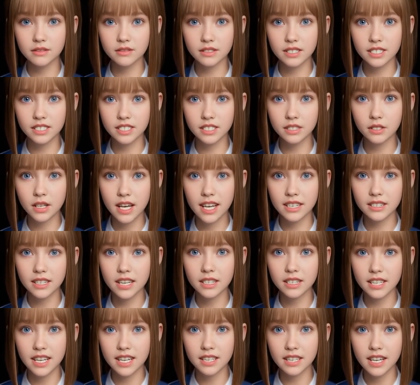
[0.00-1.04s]

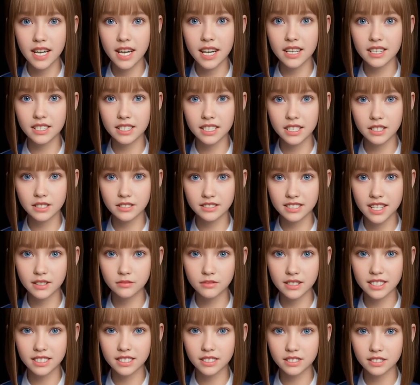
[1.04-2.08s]
strengthened in
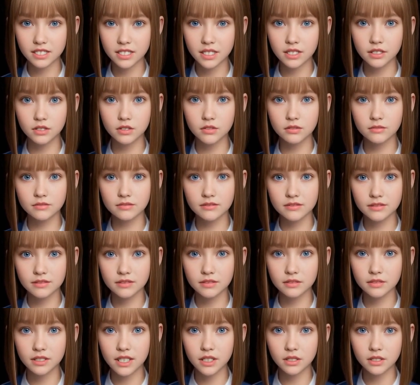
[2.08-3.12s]
1972.
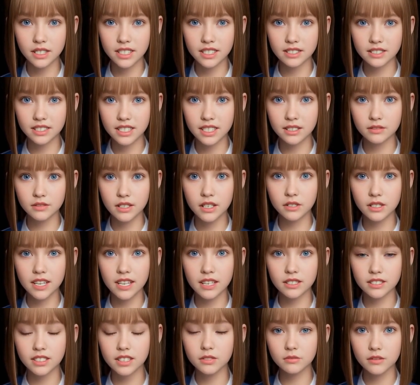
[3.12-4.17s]
Millions and
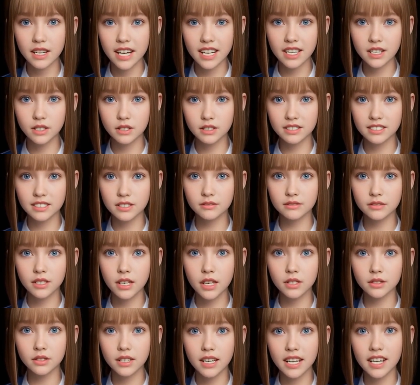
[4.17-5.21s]
millions of acres of
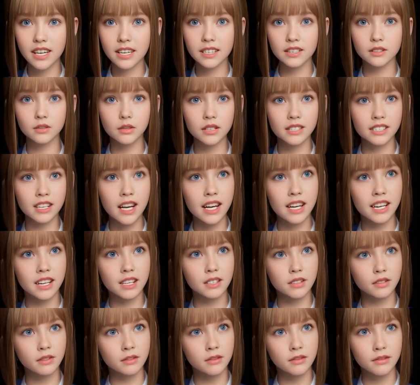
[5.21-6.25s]
low land were
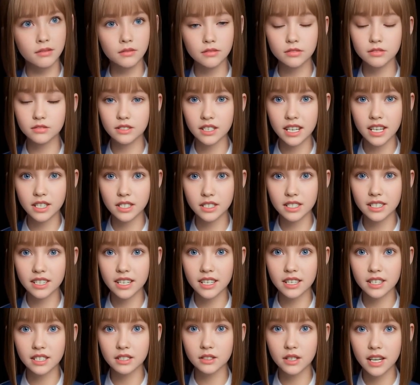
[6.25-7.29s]
tiled, ditched
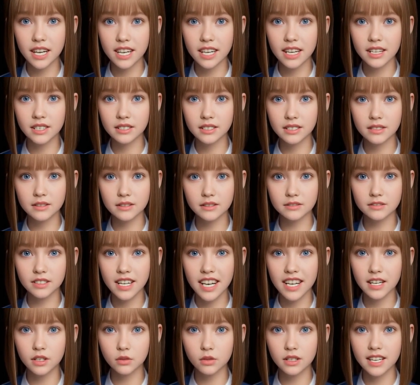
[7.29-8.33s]
and drained.
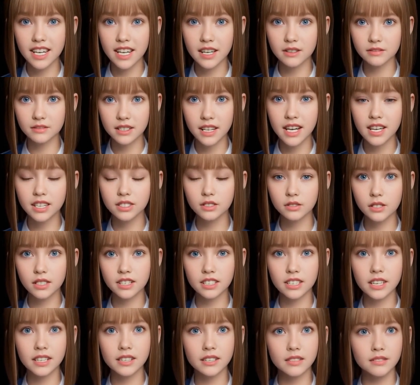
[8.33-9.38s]
Now we have
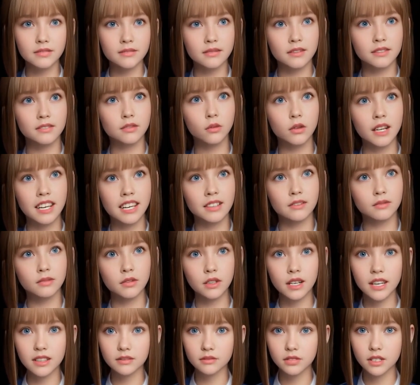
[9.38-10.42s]
nitrogen, weed
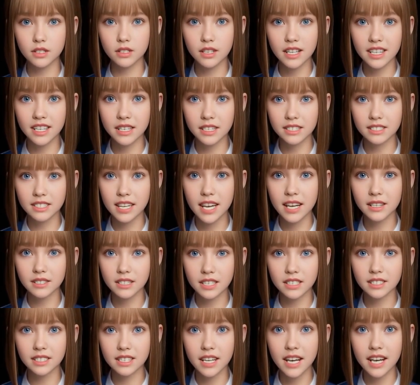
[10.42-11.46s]
bleeper and
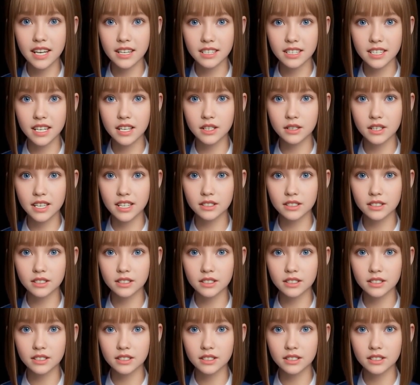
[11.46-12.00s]
insecticides in our